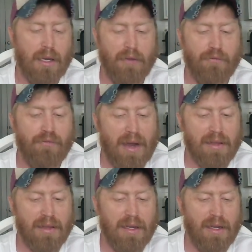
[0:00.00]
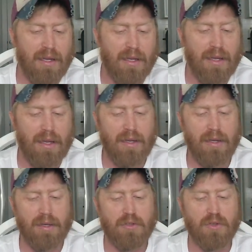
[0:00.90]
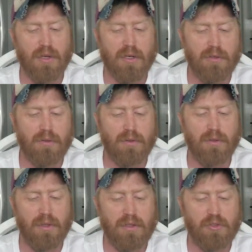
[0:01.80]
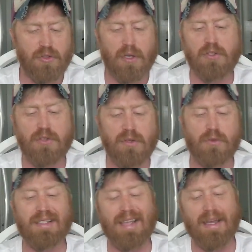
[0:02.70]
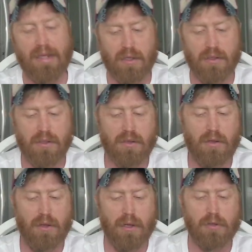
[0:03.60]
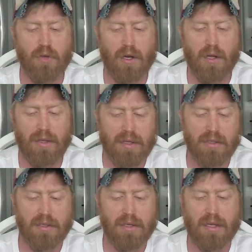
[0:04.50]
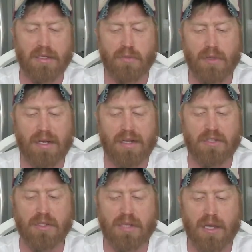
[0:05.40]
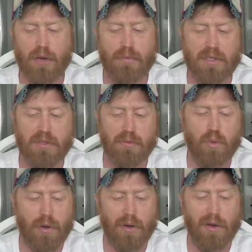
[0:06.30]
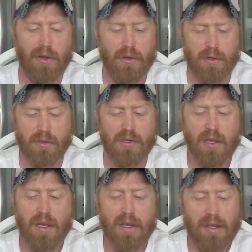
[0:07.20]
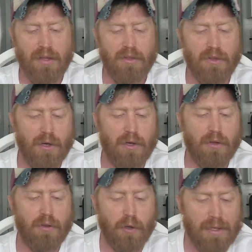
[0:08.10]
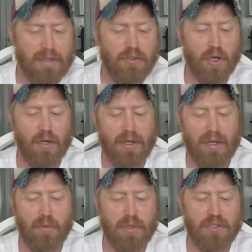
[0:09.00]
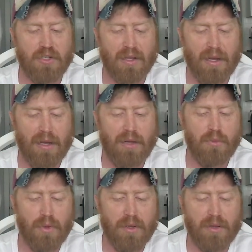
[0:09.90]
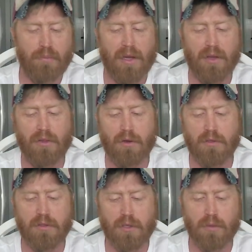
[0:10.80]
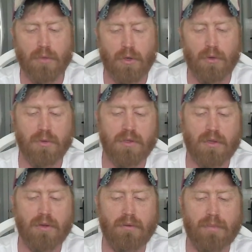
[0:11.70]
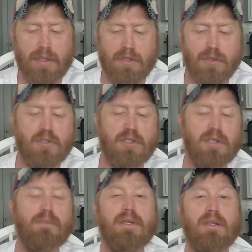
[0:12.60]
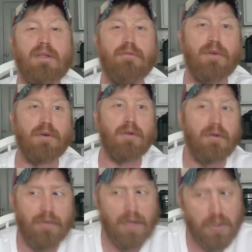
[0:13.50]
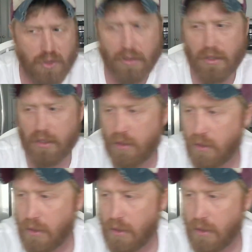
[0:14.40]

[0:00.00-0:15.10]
And finally, in instructional settings, clear drawings and explanations help me support others in their learning journey, which aligned with my long-term goals of mentorship in this field eventually.